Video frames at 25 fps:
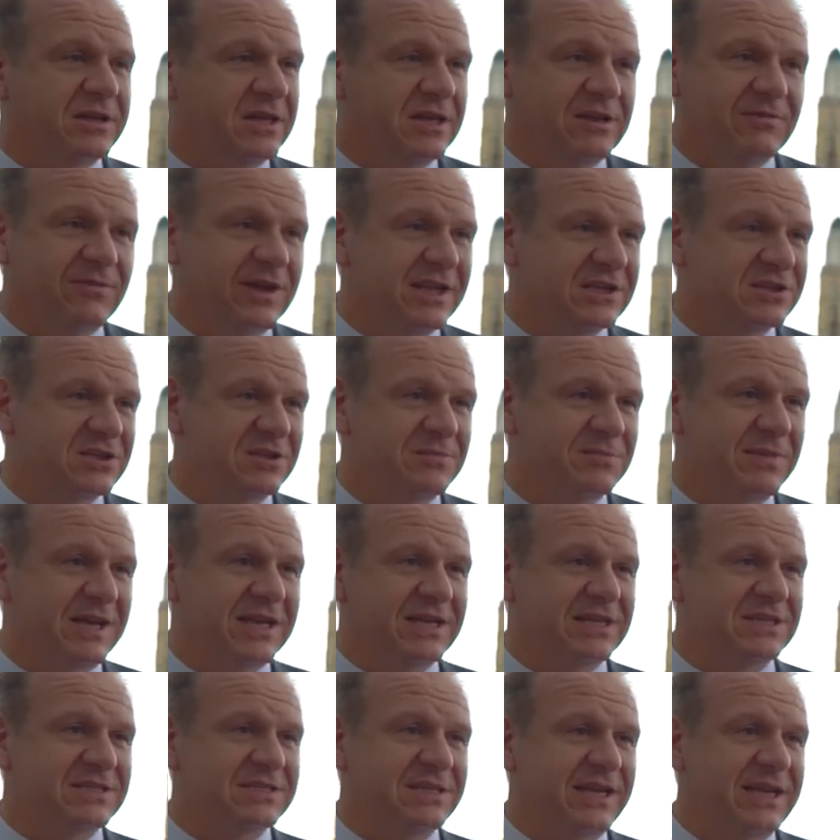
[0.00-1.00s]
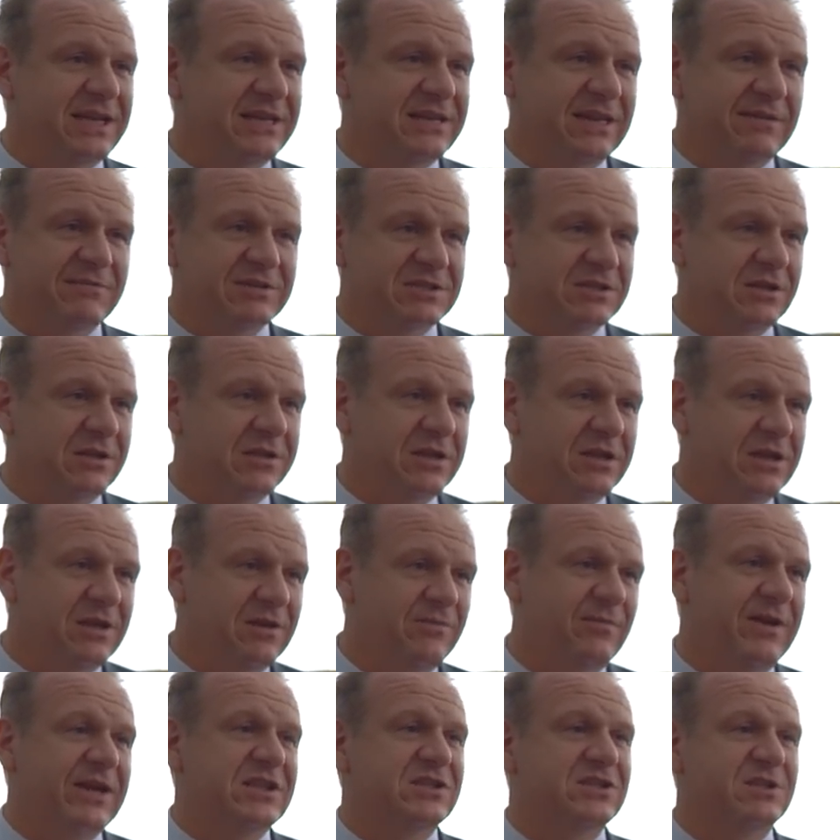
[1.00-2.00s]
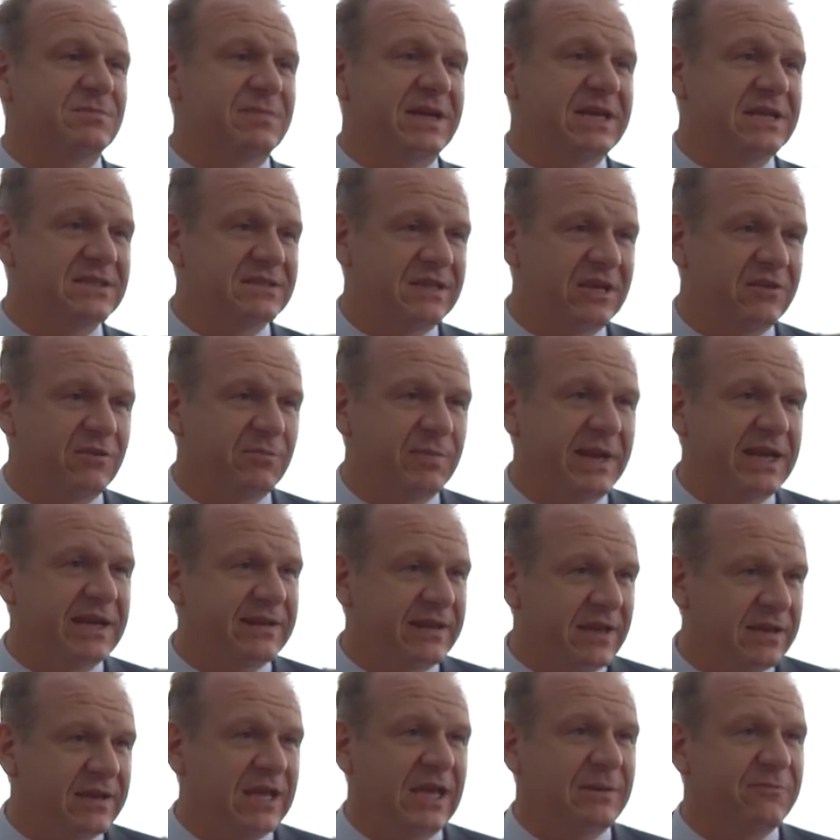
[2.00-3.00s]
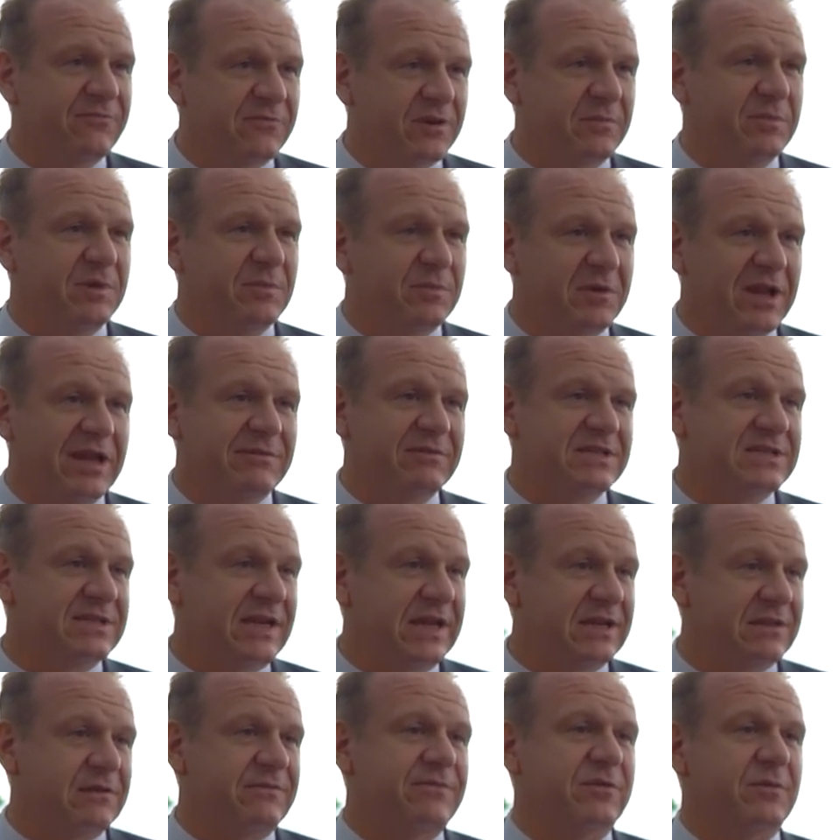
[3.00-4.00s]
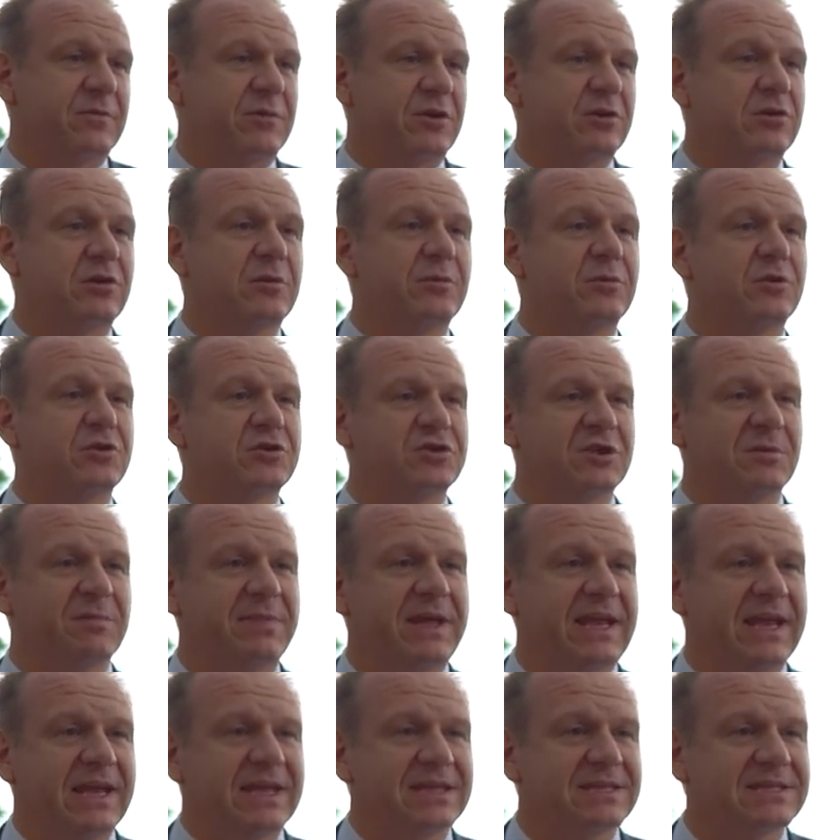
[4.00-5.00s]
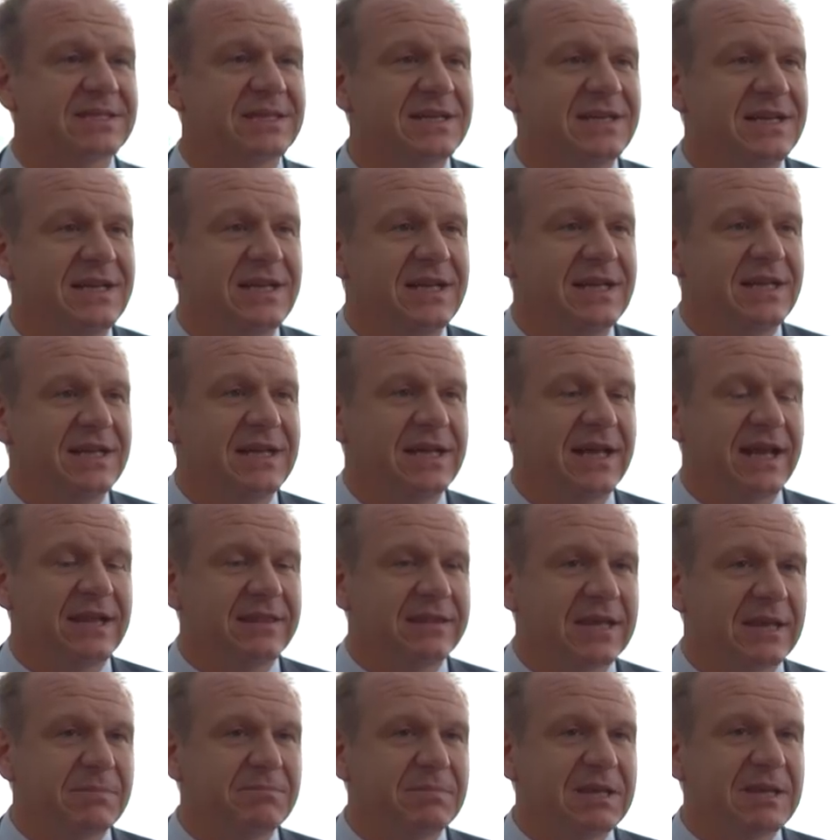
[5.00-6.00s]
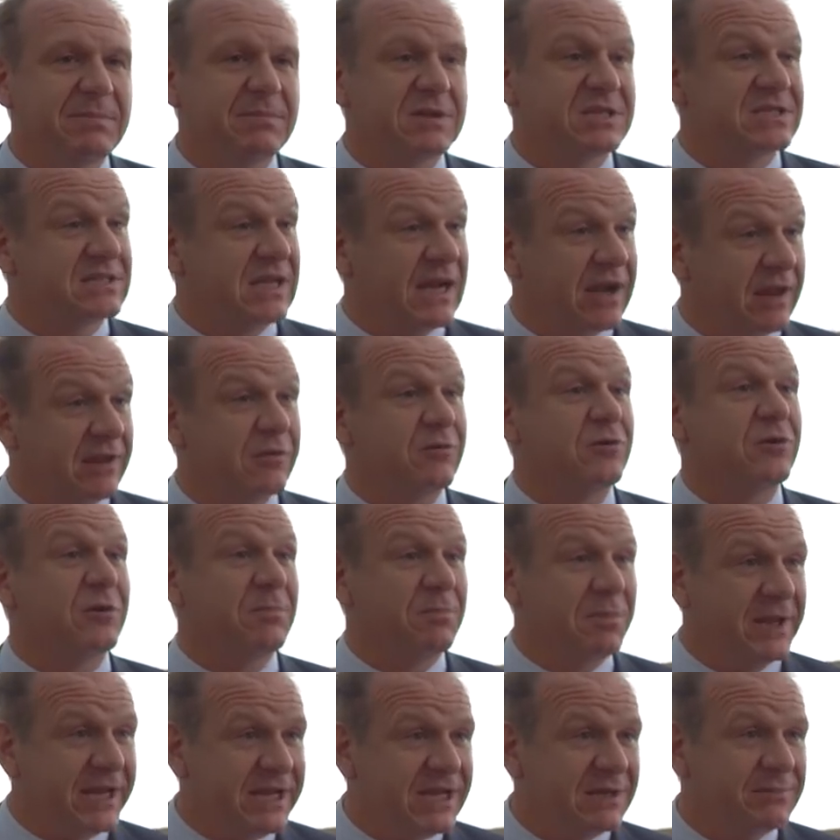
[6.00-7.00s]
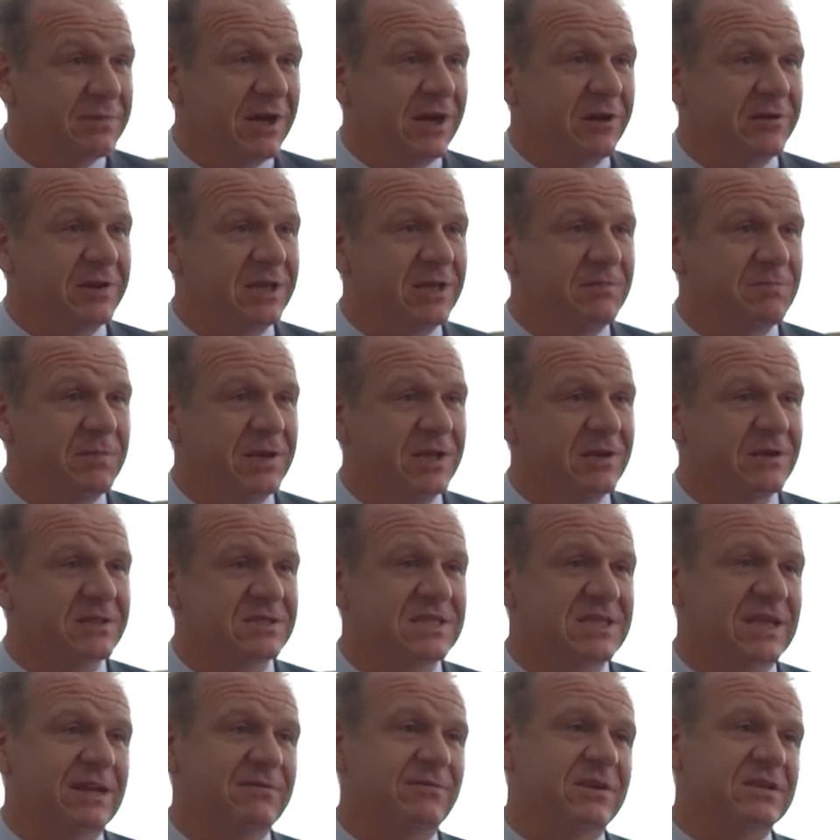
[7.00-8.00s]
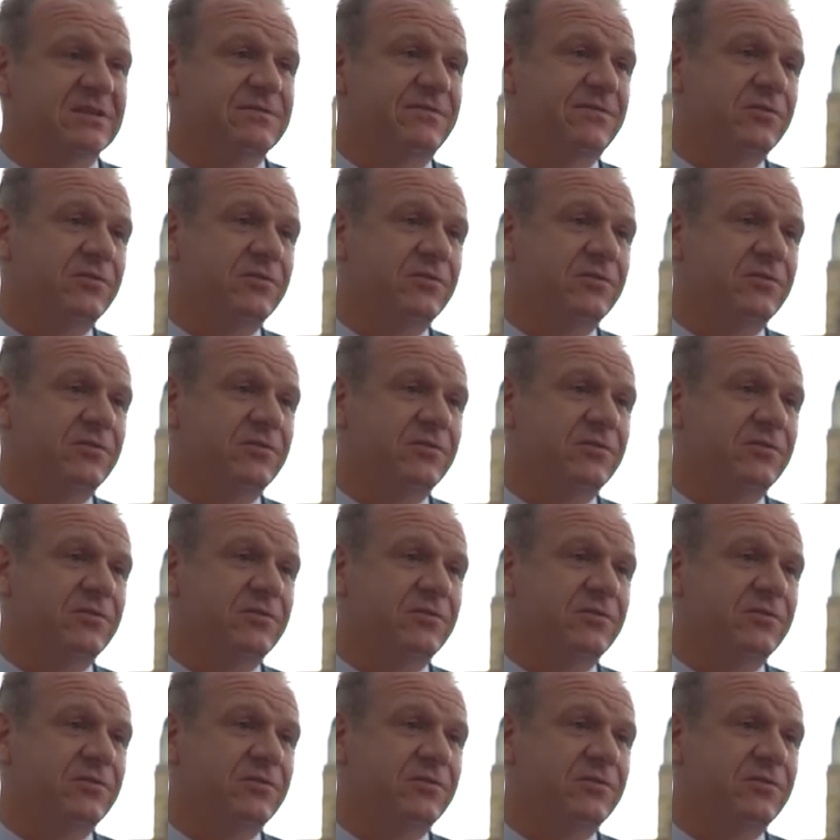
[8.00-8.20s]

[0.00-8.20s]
an invention by the state, that was not an invention by the central bank, that came from the private sector, from the commercial banks. Mm-hmm. And then people started to complain about it because there was